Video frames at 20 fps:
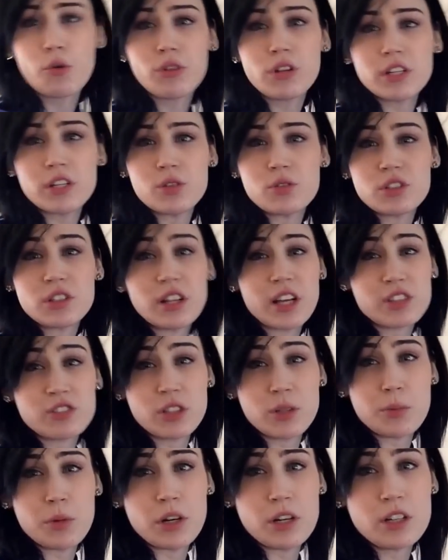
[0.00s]
really use
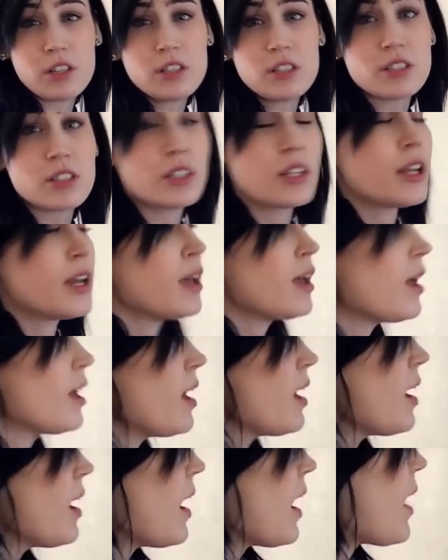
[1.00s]
electric burners.
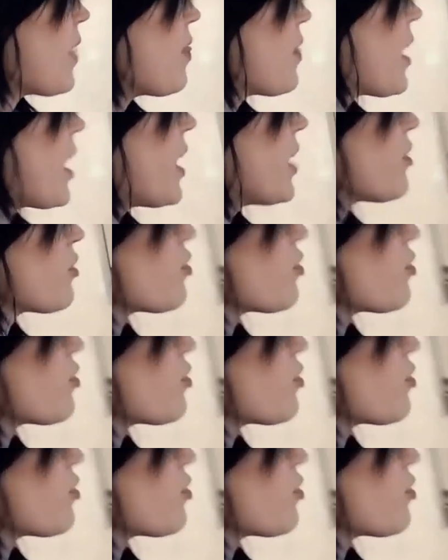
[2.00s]
And then